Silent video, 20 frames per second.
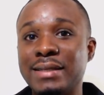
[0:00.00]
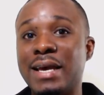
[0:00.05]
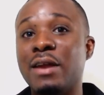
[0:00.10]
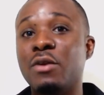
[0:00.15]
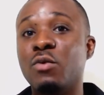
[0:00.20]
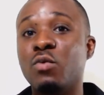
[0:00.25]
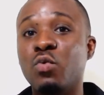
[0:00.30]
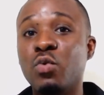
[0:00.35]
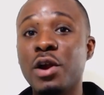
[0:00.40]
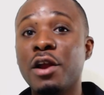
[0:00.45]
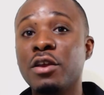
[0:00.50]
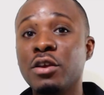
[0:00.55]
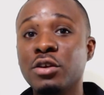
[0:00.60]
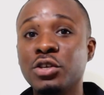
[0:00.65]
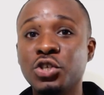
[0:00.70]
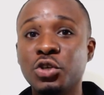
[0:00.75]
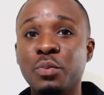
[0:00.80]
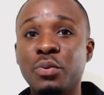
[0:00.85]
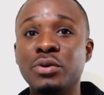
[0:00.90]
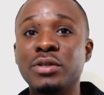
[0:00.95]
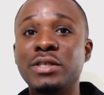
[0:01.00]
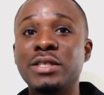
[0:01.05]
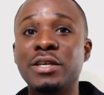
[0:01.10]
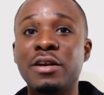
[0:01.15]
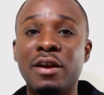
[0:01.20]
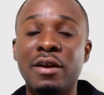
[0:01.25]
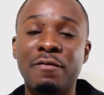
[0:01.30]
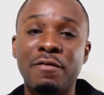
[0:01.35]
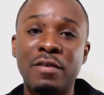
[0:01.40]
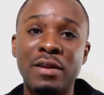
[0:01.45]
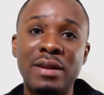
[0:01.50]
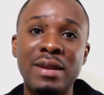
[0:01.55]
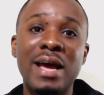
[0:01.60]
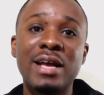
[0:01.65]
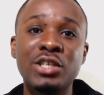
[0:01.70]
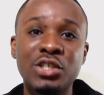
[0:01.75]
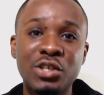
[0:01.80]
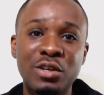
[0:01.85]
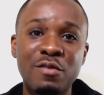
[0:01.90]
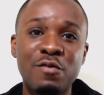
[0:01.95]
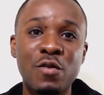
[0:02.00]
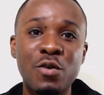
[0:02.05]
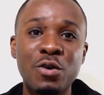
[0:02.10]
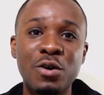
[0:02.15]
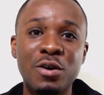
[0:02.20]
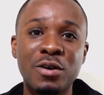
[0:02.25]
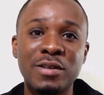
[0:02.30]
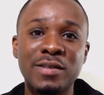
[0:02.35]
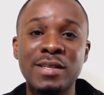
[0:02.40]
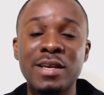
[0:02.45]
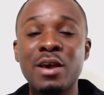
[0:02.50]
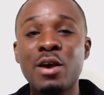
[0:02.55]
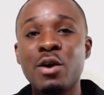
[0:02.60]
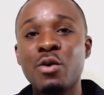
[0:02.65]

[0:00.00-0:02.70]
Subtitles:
and where you should put your financial focus